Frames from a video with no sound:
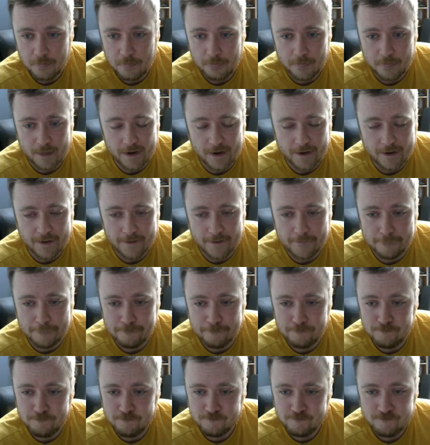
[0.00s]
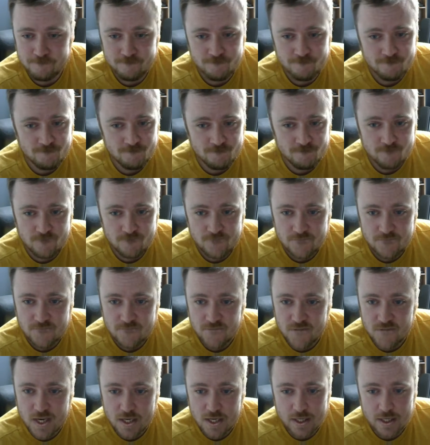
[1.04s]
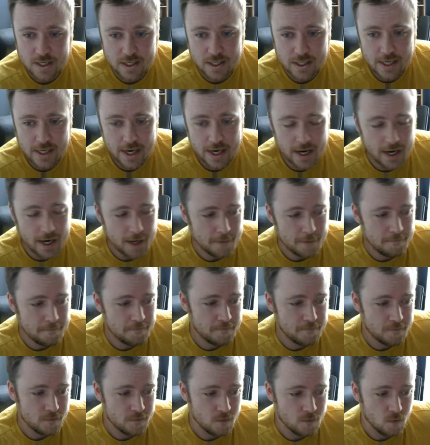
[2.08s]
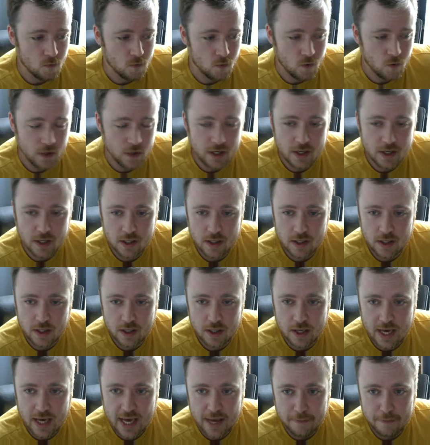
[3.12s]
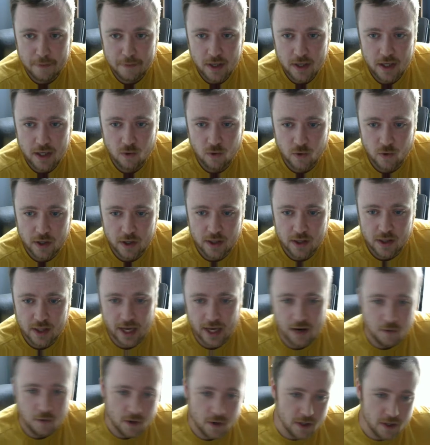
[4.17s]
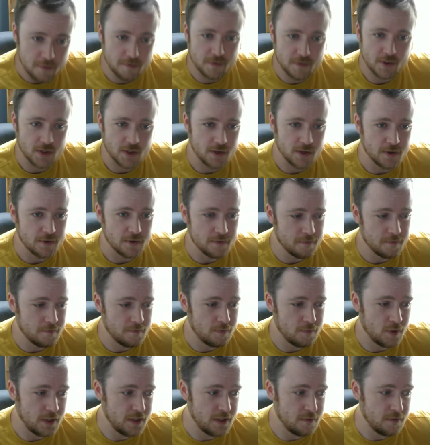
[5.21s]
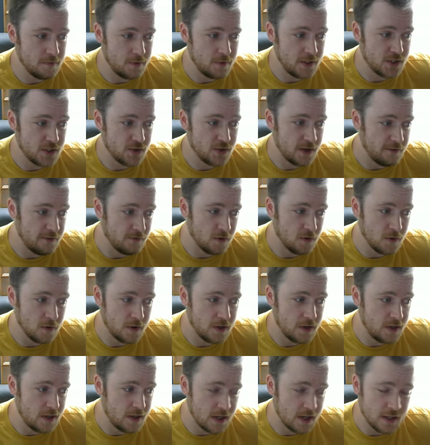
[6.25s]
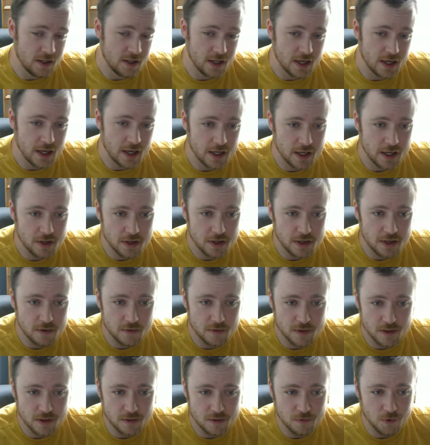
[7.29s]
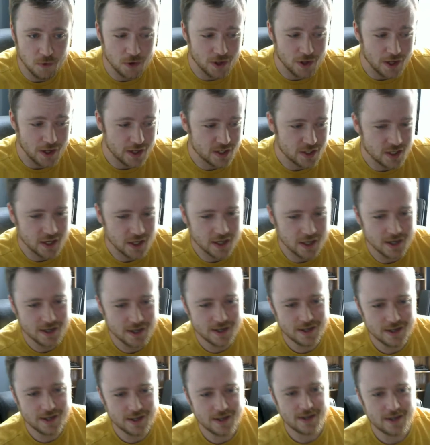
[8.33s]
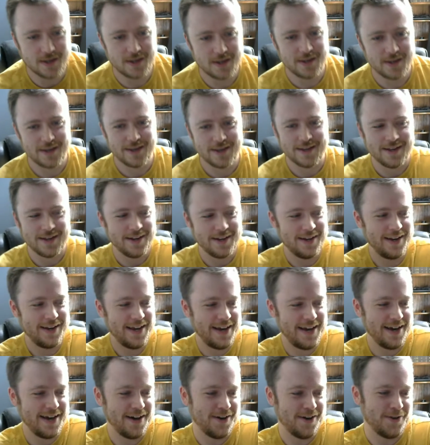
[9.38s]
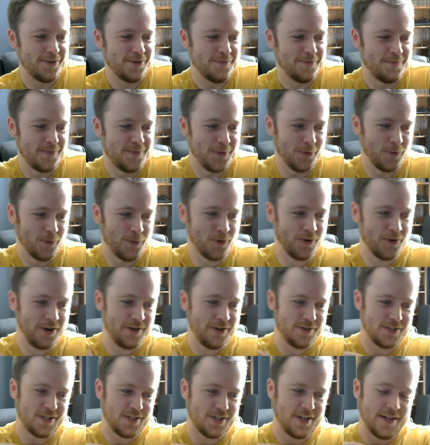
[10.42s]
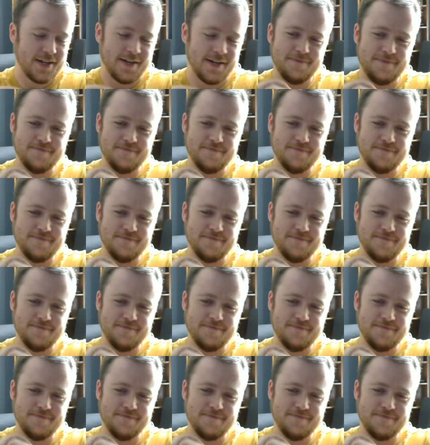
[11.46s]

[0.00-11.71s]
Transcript: Yeah, really happy with that one. So pretty straightforward. I think I killed it with the Warlock set. Now the Warrior set.